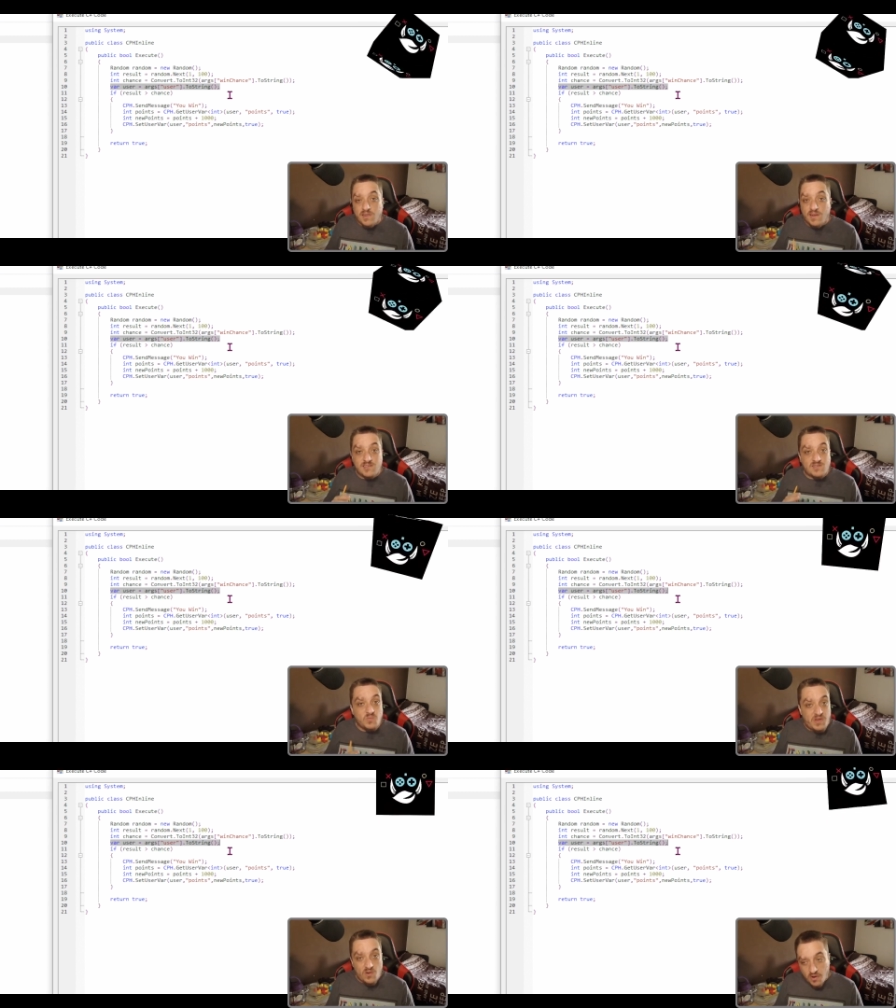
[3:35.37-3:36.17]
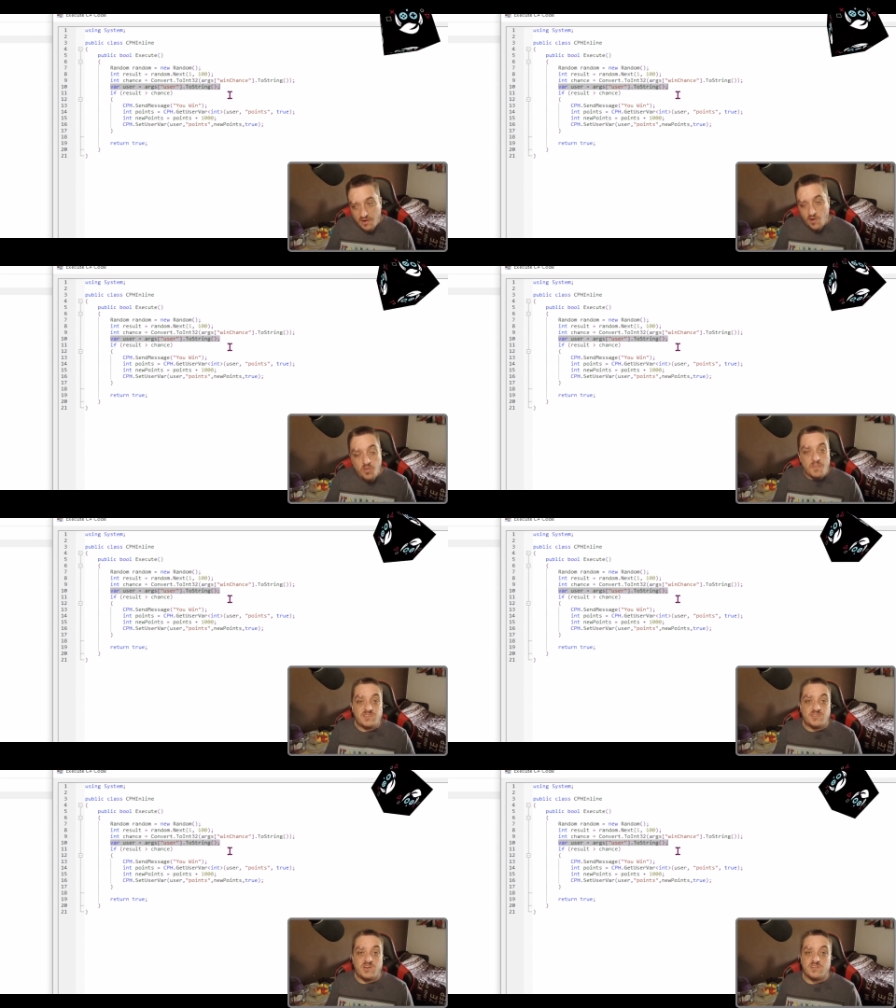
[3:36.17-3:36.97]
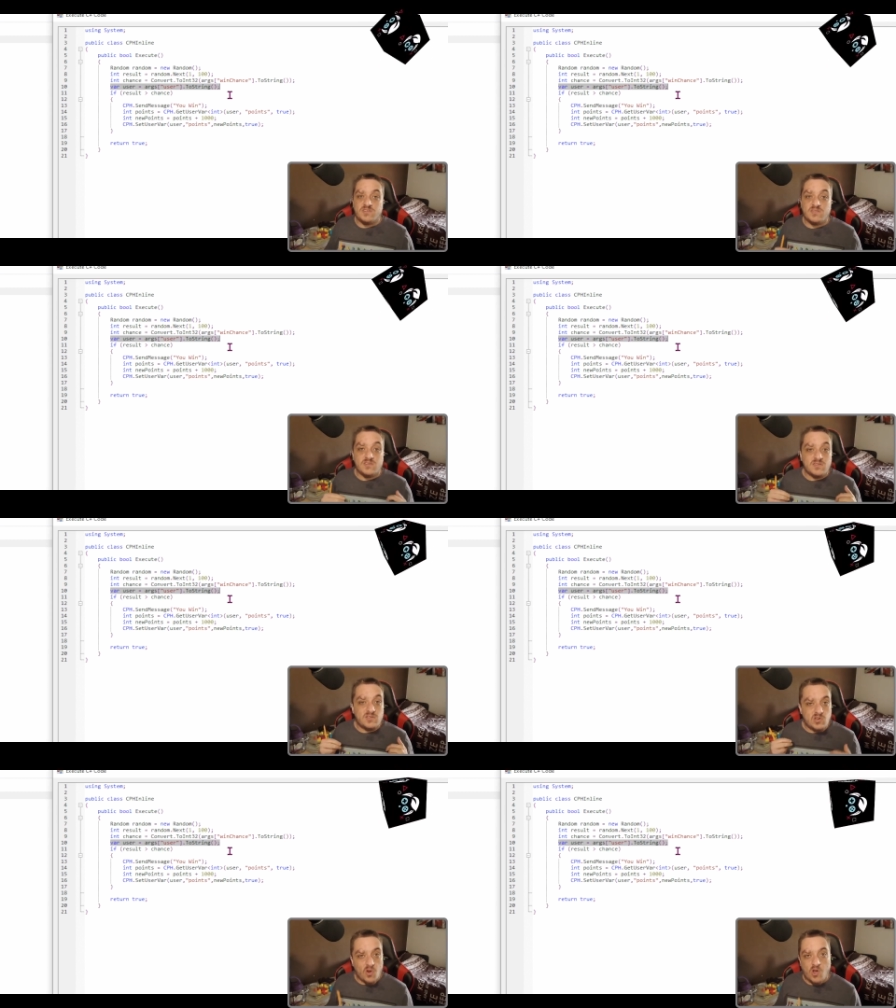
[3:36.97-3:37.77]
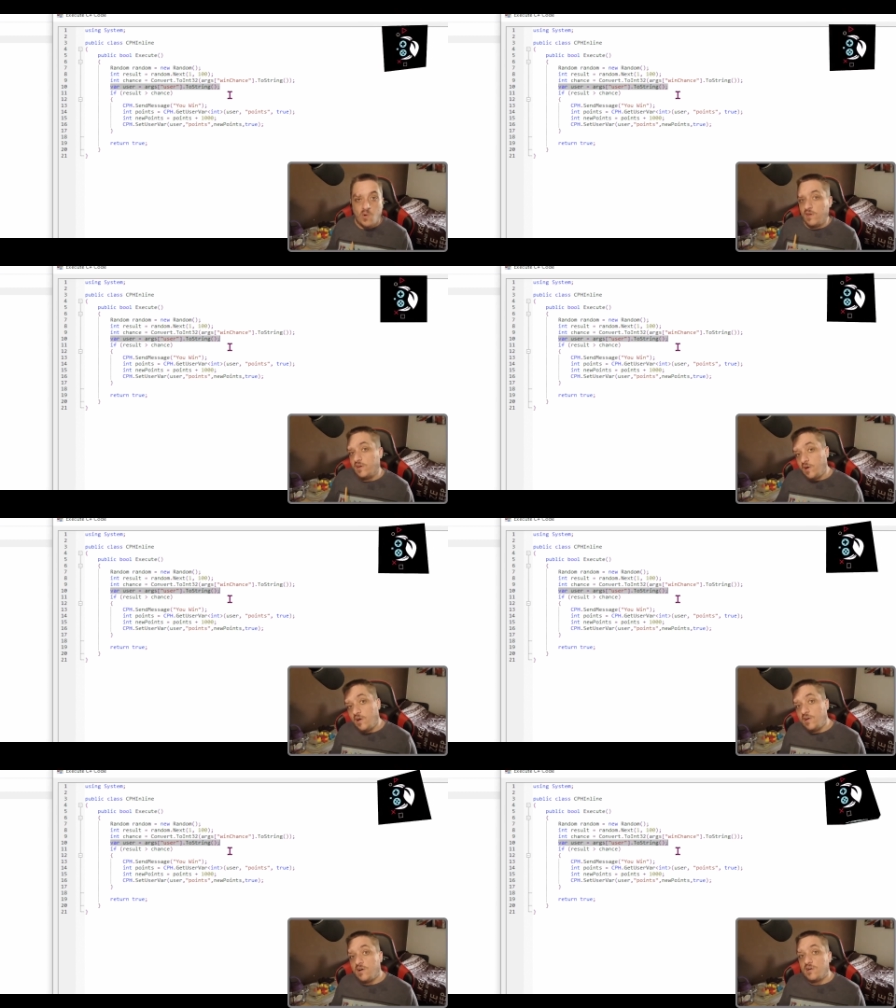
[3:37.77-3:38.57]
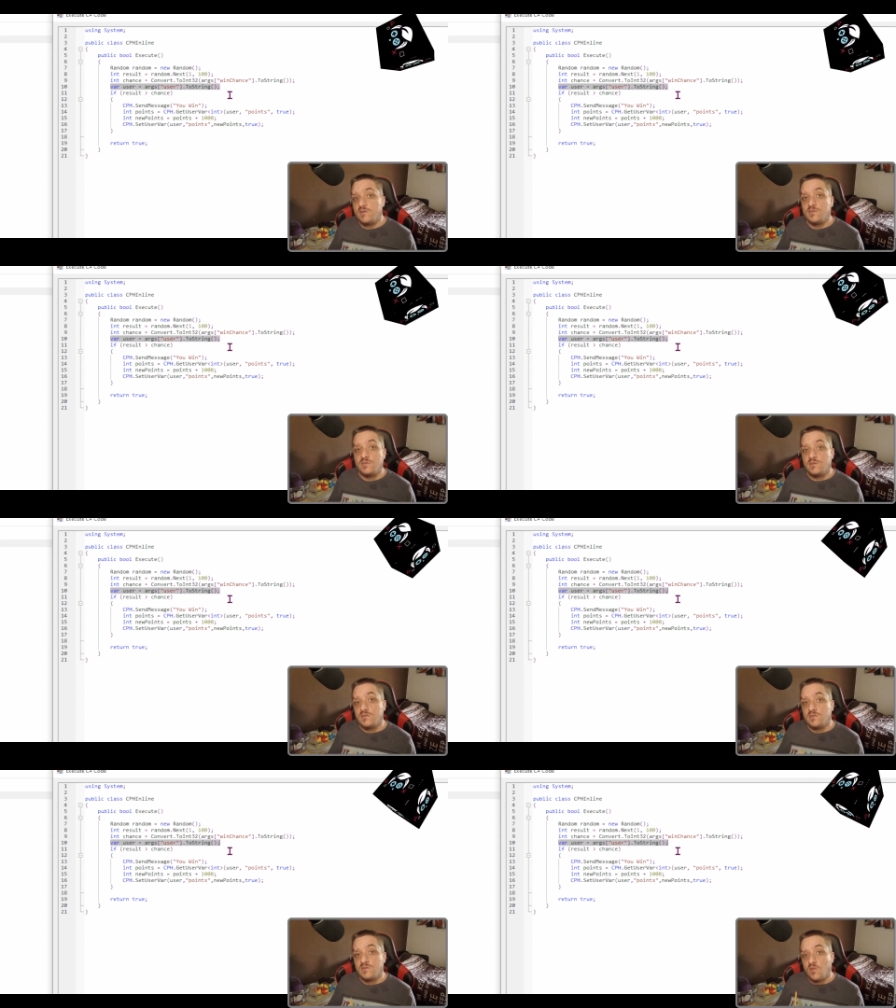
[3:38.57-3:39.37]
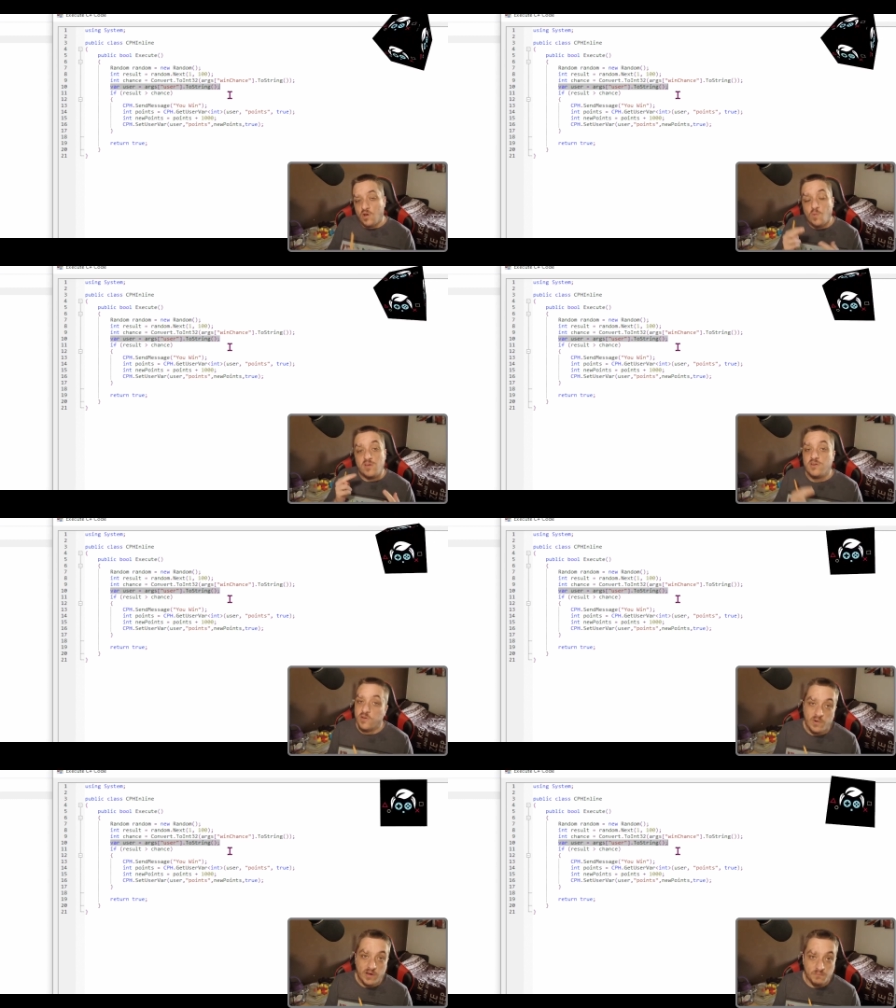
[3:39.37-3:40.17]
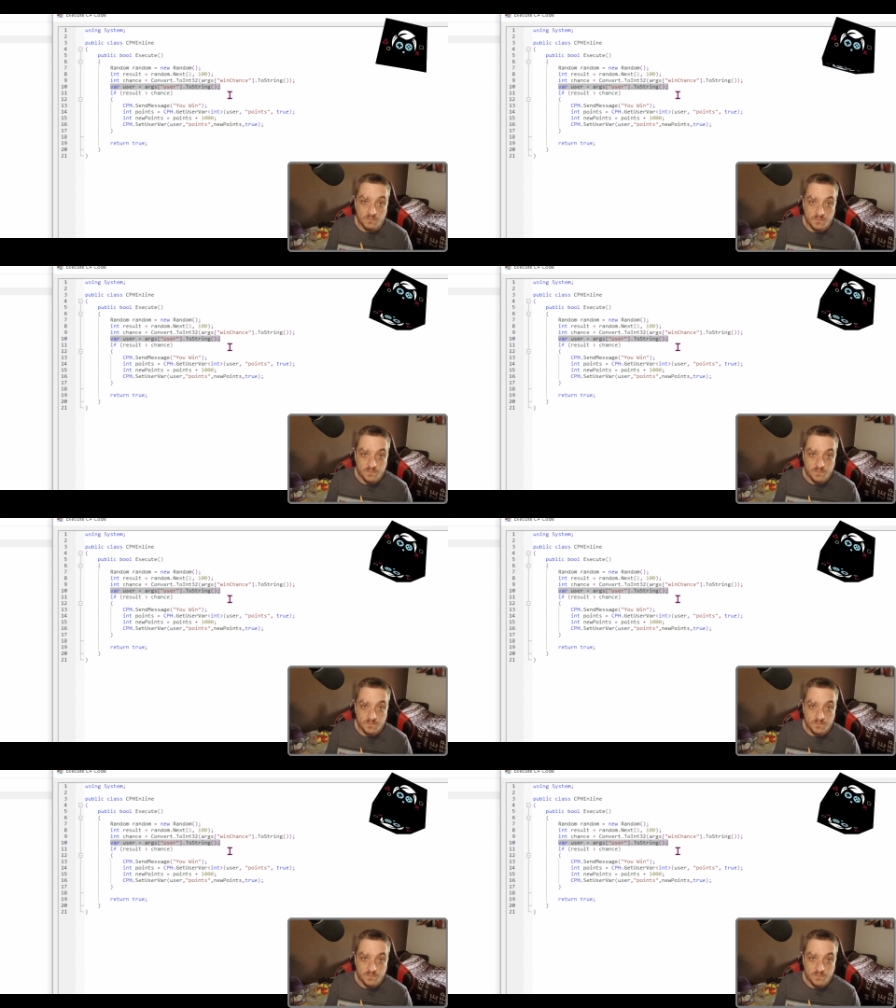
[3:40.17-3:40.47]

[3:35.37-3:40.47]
that when you're looking at other bits of code, don't look at what you don't know. Look at what you do know,